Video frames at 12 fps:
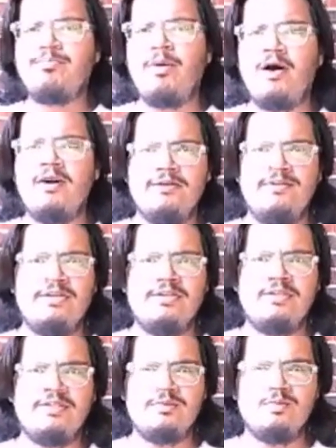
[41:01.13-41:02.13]
part of
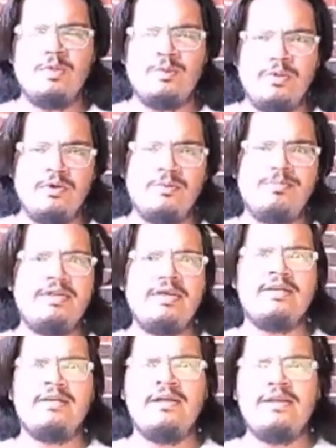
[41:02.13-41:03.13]
this, we will be
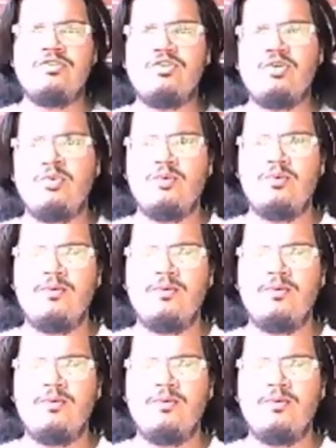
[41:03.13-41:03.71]
getting into